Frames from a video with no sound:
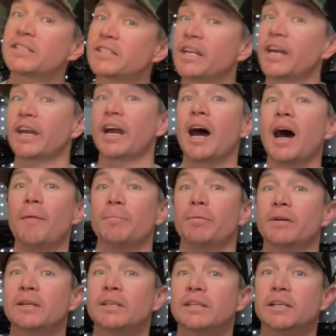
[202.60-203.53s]
thing
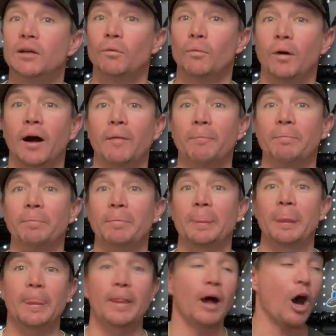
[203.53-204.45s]
up. Well,
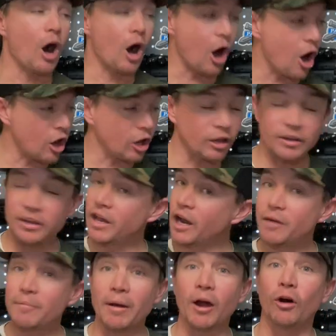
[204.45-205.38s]
all,
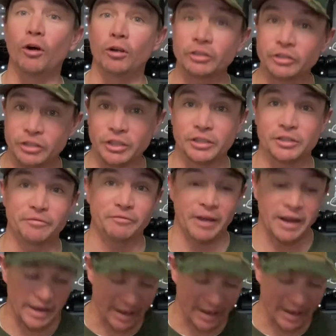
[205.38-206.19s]
none of my holsters fit